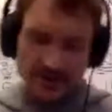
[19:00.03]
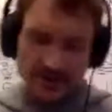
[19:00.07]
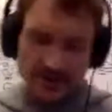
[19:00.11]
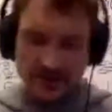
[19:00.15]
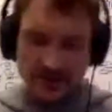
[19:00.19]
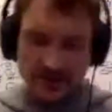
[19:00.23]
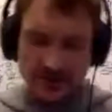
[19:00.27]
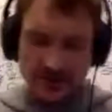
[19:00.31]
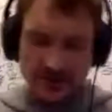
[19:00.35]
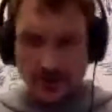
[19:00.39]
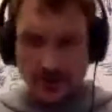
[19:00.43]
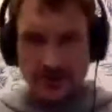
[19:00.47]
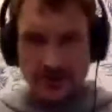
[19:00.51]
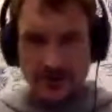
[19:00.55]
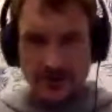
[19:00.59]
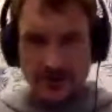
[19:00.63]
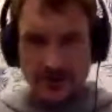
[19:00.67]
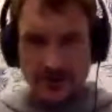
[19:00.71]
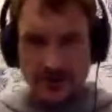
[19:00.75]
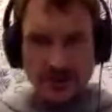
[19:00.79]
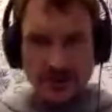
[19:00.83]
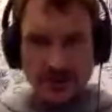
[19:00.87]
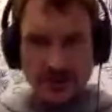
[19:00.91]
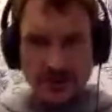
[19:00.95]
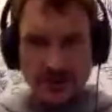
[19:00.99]
trick was to
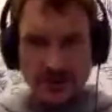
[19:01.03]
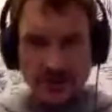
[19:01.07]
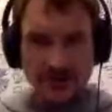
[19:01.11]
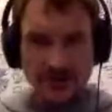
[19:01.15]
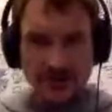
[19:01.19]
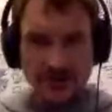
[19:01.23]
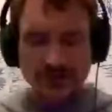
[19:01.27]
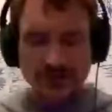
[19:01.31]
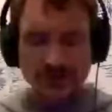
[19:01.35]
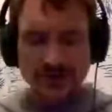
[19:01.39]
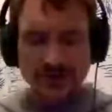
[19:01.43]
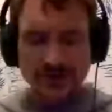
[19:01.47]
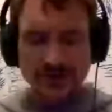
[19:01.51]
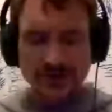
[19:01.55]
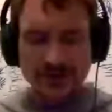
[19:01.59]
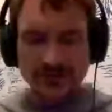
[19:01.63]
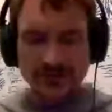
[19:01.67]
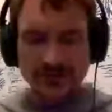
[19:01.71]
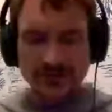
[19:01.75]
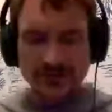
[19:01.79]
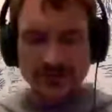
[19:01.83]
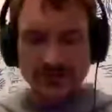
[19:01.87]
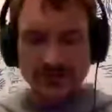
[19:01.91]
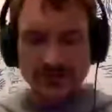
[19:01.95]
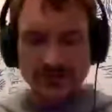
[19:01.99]
reach the
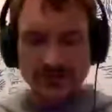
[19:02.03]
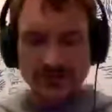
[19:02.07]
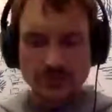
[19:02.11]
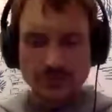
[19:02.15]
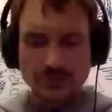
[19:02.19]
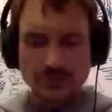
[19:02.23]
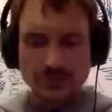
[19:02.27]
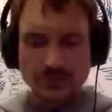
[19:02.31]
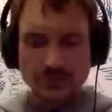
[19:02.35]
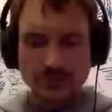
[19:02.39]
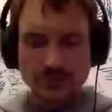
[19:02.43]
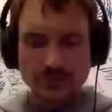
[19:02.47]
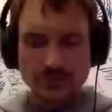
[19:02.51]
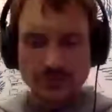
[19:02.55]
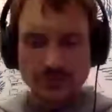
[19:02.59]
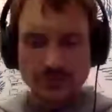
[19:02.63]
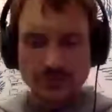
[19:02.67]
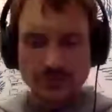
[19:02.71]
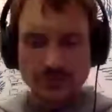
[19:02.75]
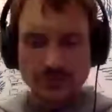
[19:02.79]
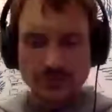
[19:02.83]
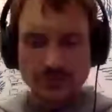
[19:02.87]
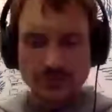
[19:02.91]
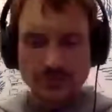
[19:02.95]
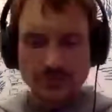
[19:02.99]
French border within
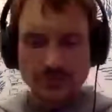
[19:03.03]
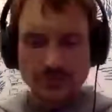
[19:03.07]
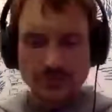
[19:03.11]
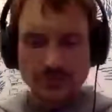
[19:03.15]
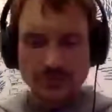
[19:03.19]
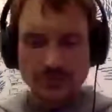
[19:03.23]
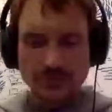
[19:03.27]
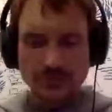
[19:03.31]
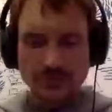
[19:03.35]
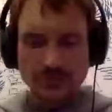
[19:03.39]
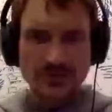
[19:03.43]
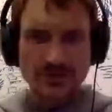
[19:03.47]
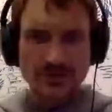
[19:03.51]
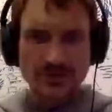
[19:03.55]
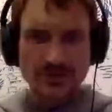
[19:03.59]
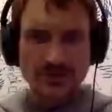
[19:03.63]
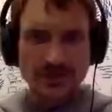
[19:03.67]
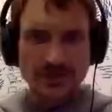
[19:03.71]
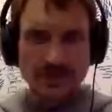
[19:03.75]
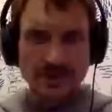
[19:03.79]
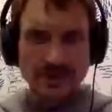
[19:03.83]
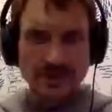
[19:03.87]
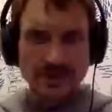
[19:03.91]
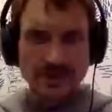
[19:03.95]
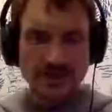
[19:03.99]
3 days and 3
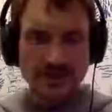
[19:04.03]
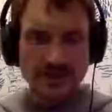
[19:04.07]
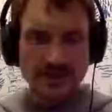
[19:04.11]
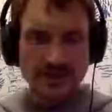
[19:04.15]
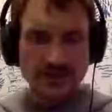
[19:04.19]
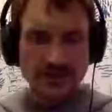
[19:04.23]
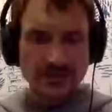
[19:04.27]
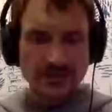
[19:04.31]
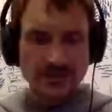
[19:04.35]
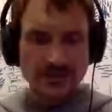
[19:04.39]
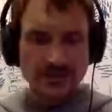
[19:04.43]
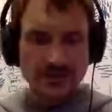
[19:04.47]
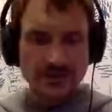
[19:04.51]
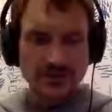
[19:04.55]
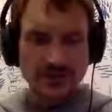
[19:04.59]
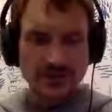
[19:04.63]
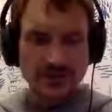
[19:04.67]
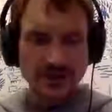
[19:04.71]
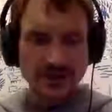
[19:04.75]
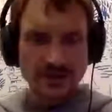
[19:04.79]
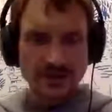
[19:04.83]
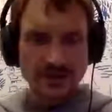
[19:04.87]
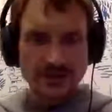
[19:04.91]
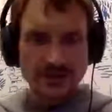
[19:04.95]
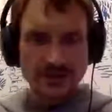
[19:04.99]
nights in order to
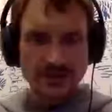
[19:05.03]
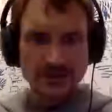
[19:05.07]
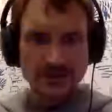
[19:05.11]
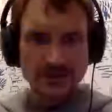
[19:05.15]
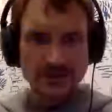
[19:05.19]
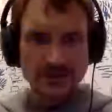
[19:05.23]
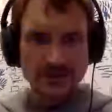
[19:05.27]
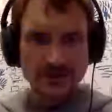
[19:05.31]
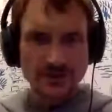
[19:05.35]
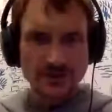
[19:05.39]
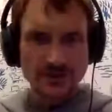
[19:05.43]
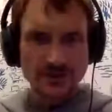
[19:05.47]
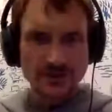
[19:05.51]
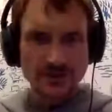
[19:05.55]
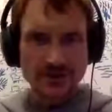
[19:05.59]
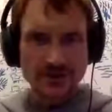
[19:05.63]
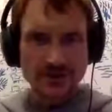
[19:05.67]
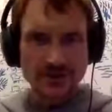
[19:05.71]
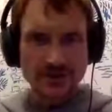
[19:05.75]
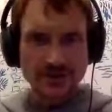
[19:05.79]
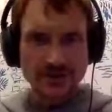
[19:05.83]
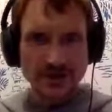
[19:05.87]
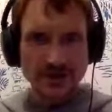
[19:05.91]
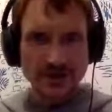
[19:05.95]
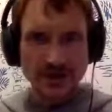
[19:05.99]
cut off the Western
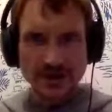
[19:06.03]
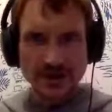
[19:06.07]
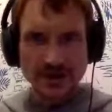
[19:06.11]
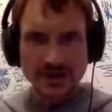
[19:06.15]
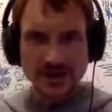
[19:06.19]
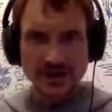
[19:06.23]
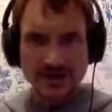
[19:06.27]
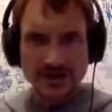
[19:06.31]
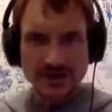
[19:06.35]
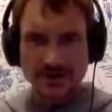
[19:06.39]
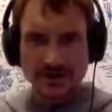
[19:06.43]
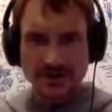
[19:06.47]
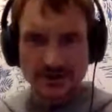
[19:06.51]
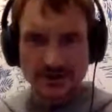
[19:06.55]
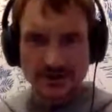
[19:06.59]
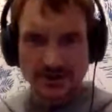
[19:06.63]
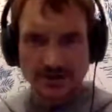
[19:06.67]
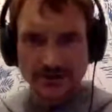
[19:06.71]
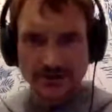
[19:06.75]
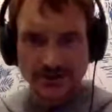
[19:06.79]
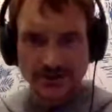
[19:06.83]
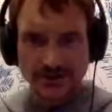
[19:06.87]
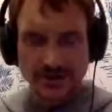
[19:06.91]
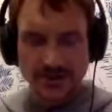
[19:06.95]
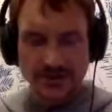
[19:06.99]
Allies, the
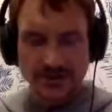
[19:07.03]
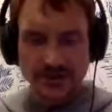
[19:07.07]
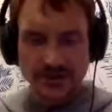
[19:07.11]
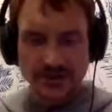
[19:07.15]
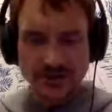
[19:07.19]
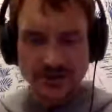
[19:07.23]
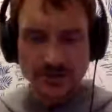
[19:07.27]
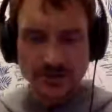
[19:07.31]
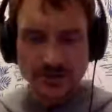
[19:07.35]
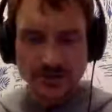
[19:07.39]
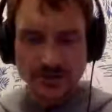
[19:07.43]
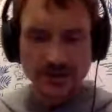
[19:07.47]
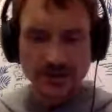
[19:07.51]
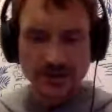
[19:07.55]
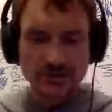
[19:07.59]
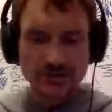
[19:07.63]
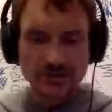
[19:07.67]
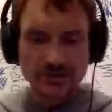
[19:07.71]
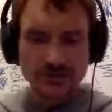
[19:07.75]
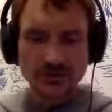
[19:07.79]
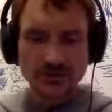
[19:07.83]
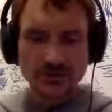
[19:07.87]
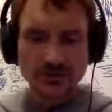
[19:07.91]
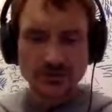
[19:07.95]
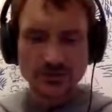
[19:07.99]
French and the British
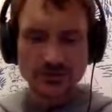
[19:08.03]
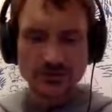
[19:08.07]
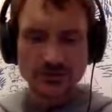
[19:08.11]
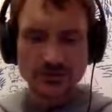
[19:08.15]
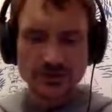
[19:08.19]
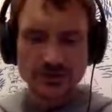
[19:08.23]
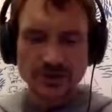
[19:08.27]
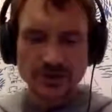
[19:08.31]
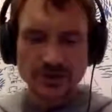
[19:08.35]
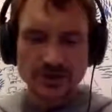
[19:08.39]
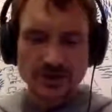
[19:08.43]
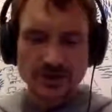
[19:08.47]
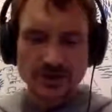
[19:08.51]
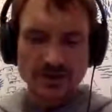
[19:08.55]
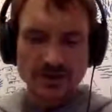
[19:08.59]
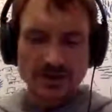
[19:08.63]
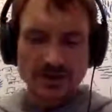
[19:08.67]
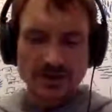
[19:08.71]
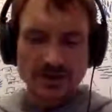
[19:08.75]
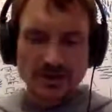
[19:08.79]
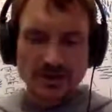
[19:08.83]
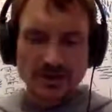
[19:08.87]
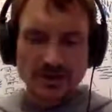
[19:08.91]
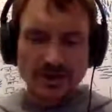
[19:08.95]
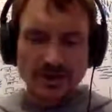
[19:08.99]
troops.
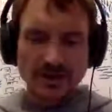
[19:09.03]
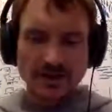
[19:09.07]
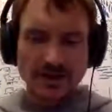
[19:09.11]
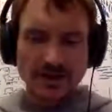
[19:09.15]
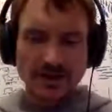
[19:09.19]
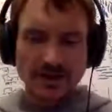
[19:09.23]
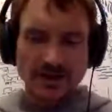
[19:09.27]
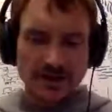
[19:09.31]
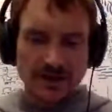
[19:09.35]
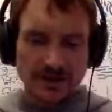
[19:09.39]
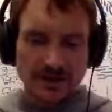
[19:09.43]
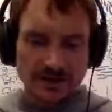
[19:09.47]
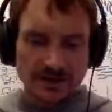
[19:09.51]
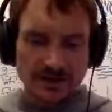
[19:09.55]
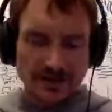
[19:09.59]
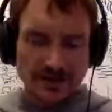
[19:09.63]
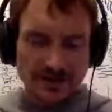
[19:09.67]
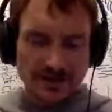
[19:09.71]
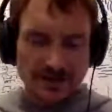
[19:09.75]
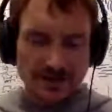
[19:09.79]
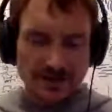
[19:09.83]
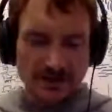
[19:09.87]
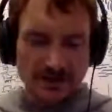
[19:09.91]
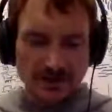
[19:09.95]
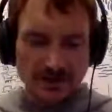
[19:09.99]
And they could
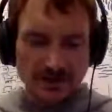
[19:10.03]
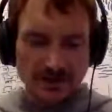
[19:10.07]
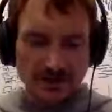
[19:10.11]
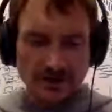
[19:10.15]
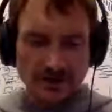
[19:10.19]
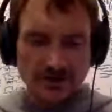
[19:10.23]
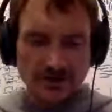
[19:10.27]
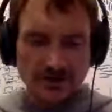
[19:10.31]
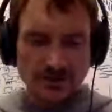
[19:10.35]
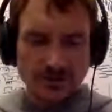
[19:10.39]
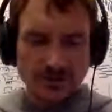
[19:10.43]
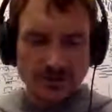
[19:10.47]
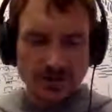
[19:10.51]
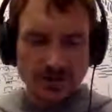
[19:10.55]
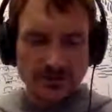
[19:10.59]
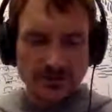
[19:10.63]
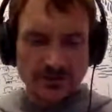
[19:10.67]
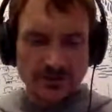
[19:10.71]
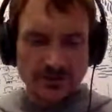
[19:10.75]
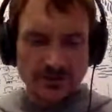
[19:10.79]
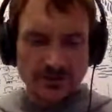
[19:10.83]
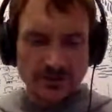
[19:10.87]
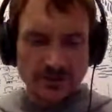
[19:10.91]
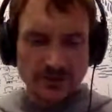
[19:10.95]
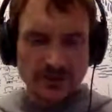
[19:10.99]
only do that if they
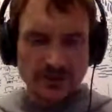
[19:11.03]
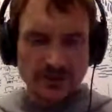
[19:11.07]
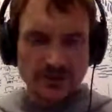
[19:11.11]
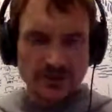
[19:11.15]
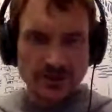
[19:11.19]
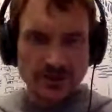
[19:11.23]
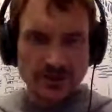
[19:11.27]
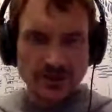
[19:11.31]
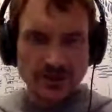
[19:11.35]
wouldn't sleep